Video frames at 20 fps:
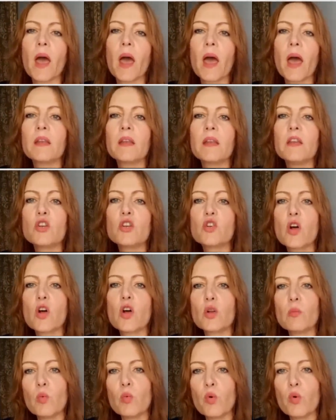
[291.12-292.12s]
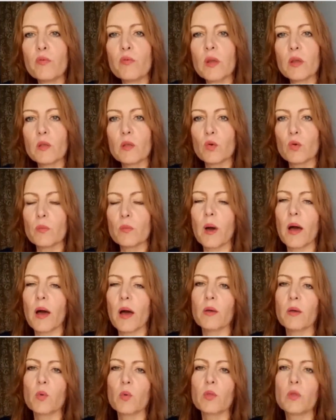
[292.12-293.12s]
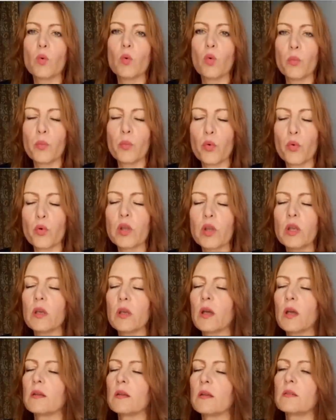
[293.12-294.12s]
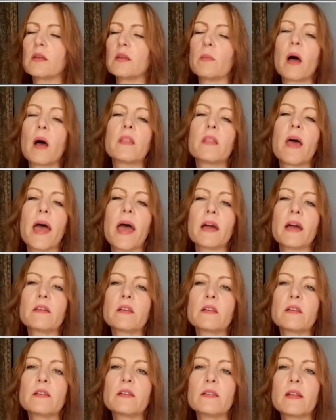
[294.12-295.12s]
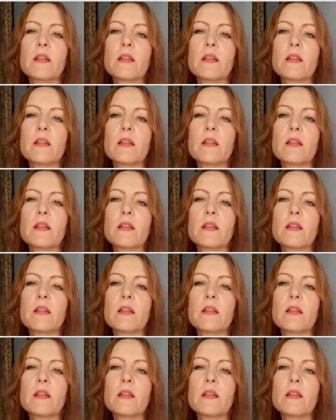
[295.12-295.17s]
And he shot a movie in Dubai with Om Puri and some other actors.